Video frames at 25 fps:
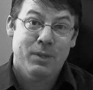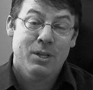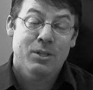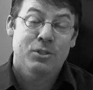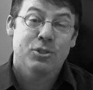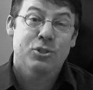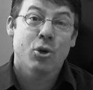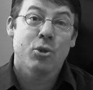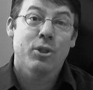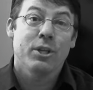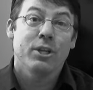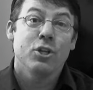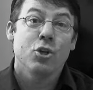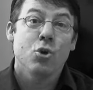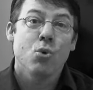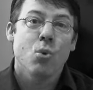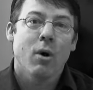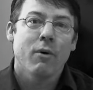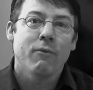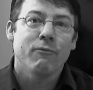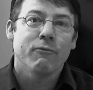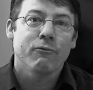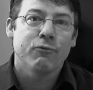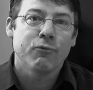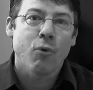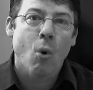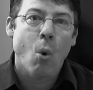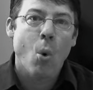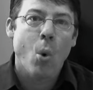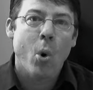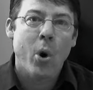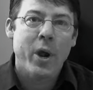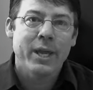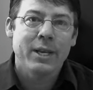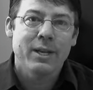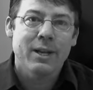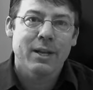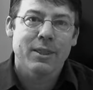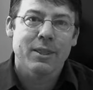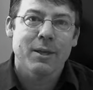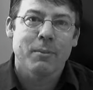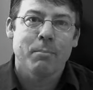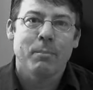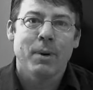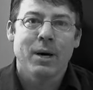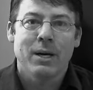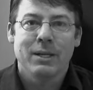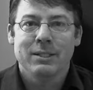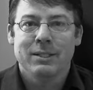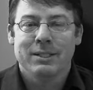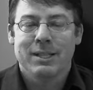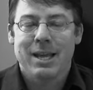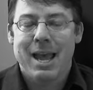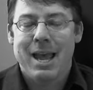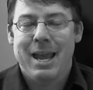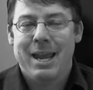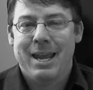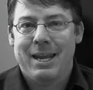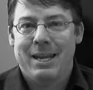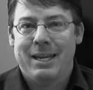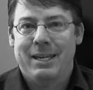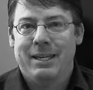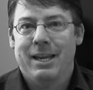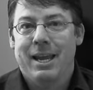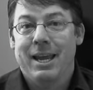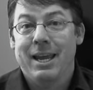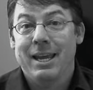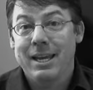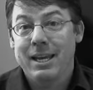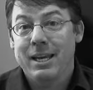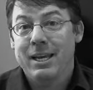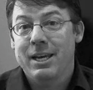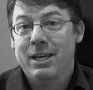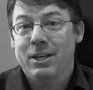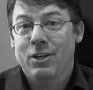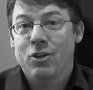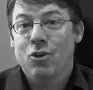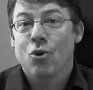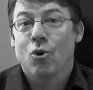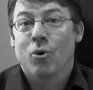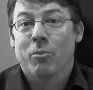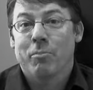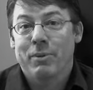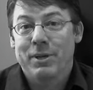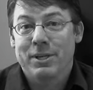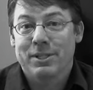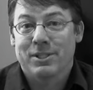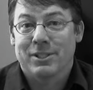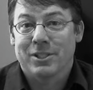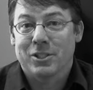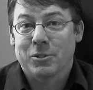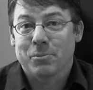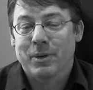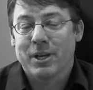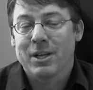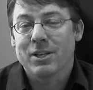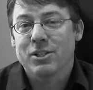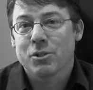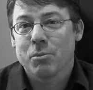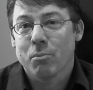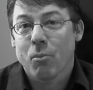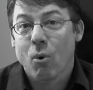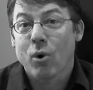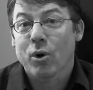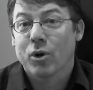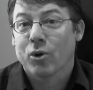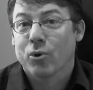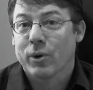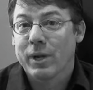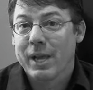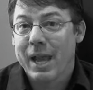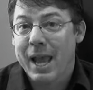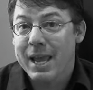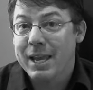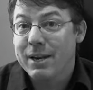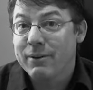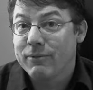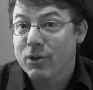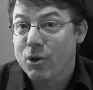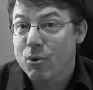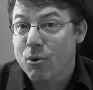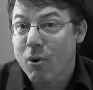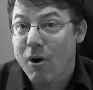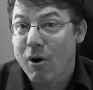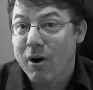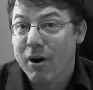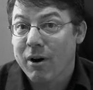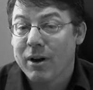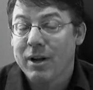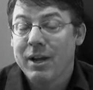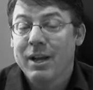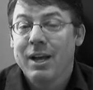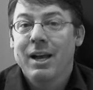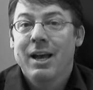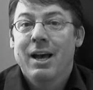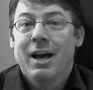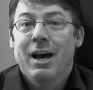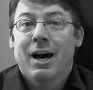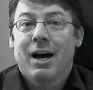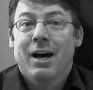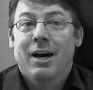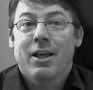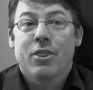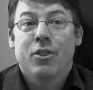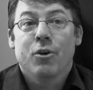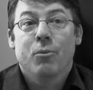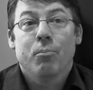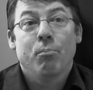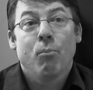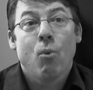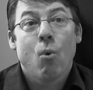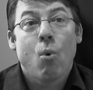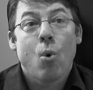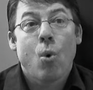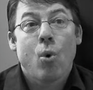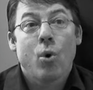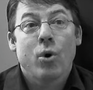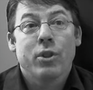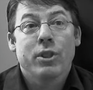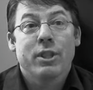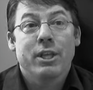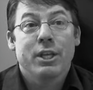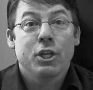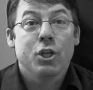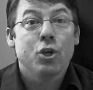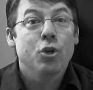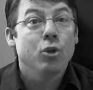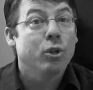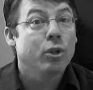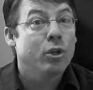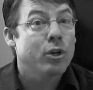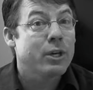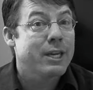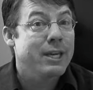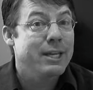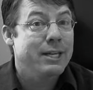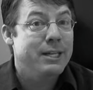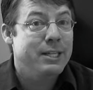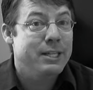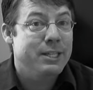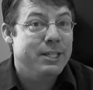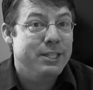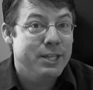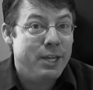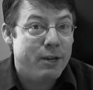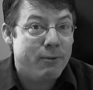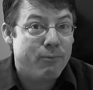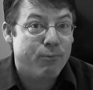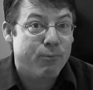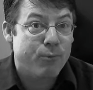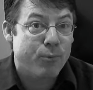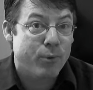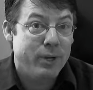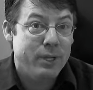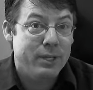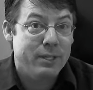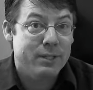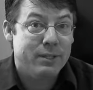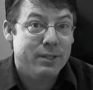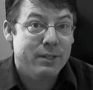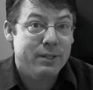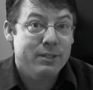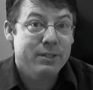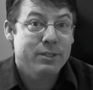so that you avoid the mundane in your business. Because the more creative you are, the more that you look at different